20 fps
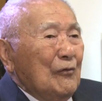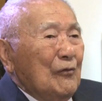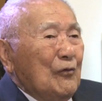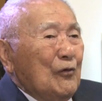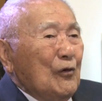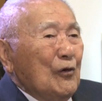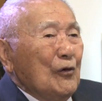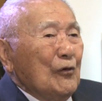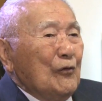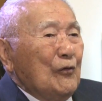
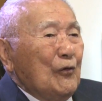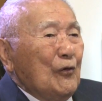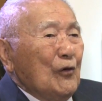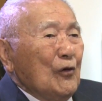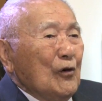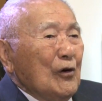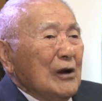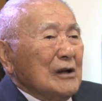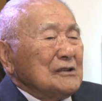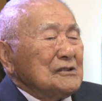
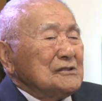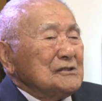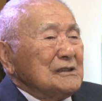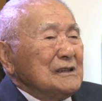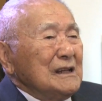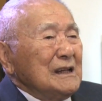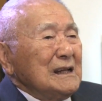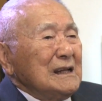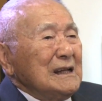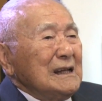For us
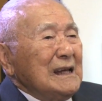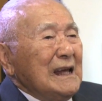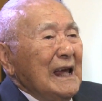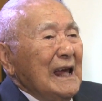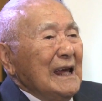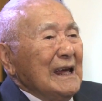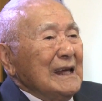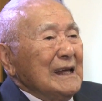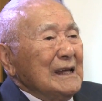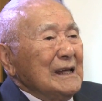
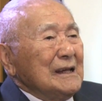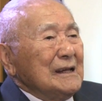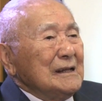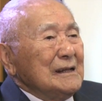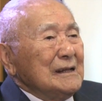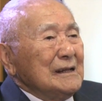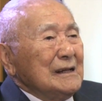Nikkei